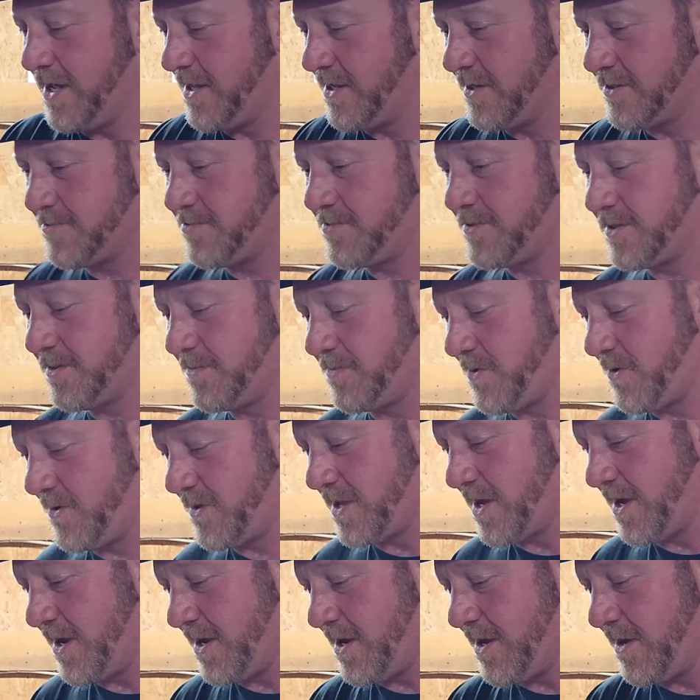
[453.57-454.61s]
This was a
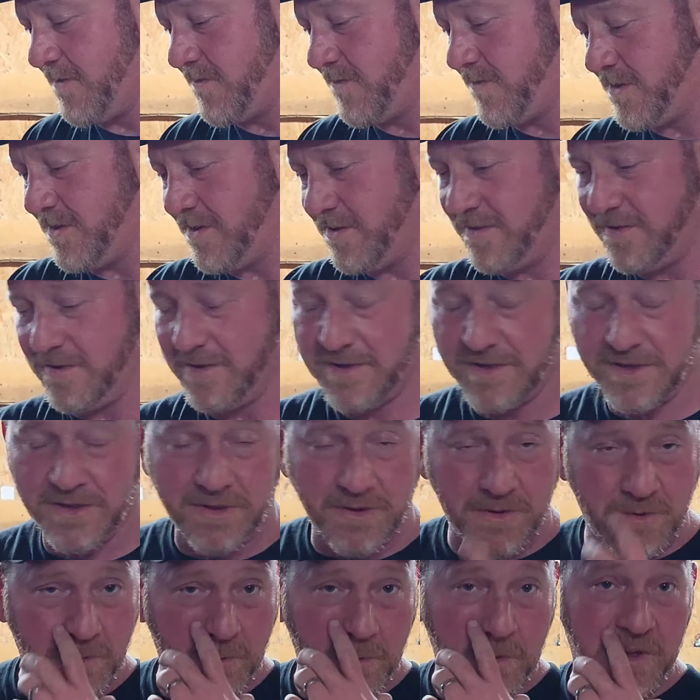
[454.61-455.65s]
birthday gift,
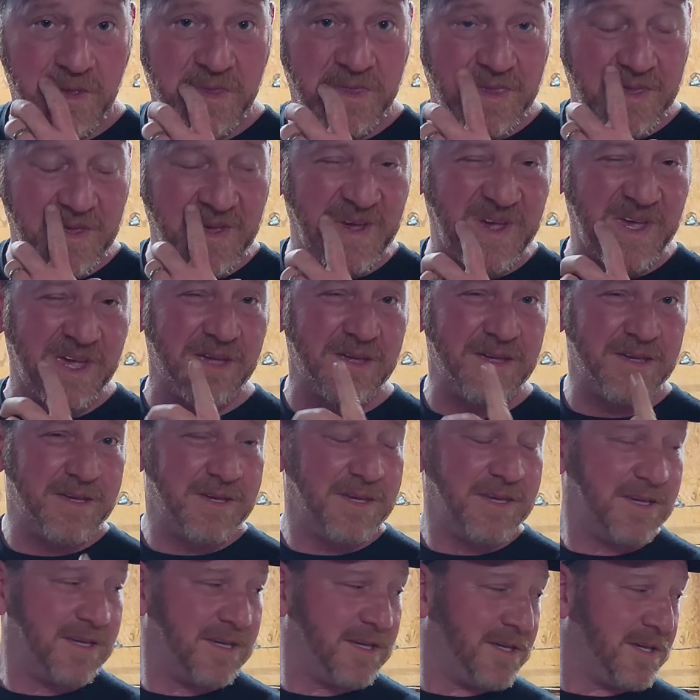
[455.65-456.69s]
along with the
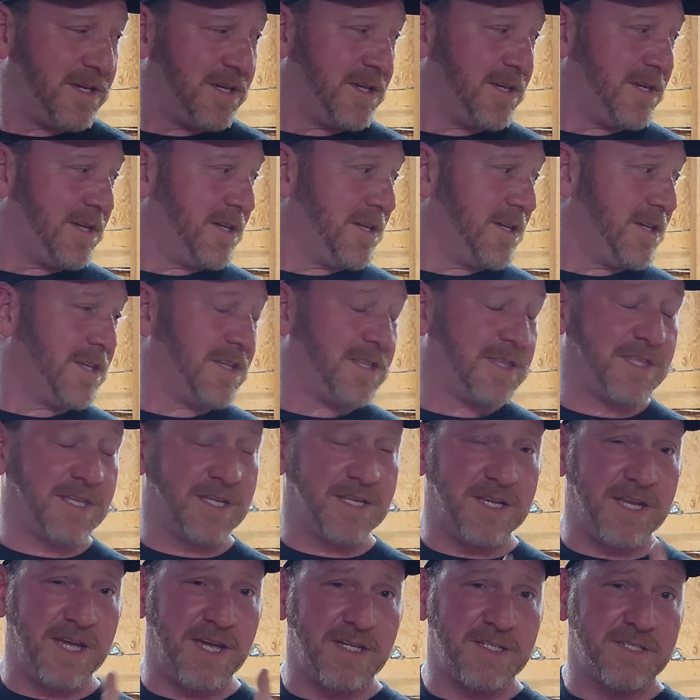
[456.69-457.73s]

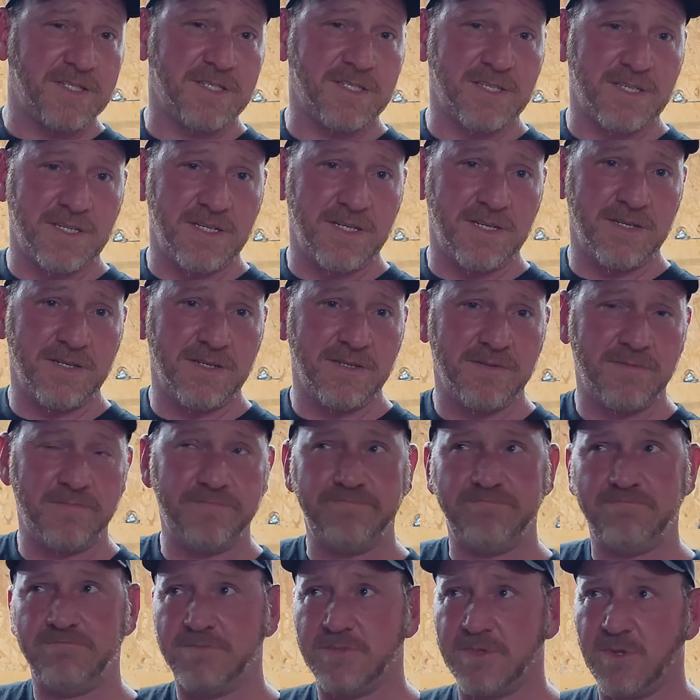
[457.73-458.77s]
next
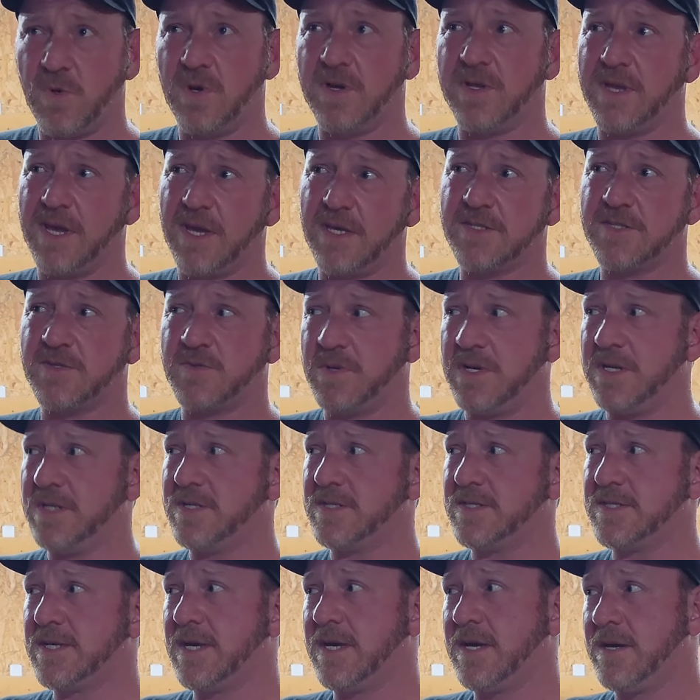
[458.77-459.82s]

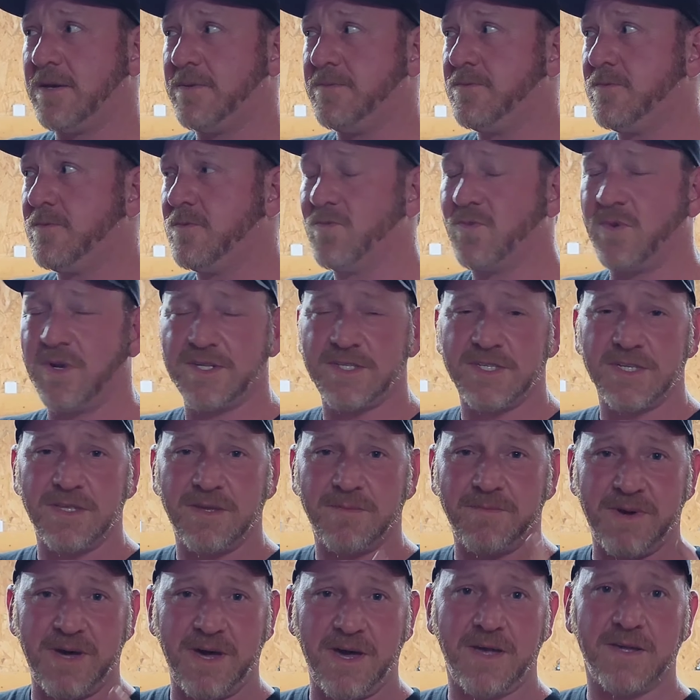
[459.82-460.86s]
week's what's in
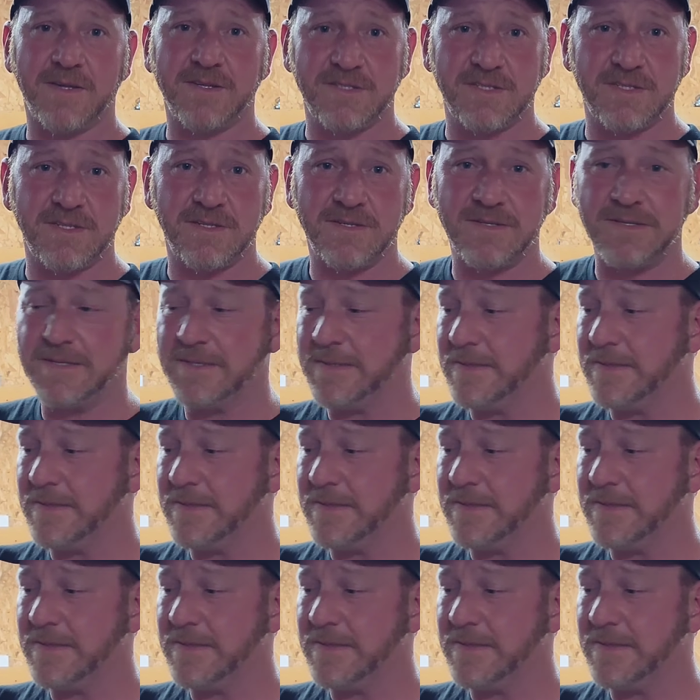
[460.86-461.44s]
the box.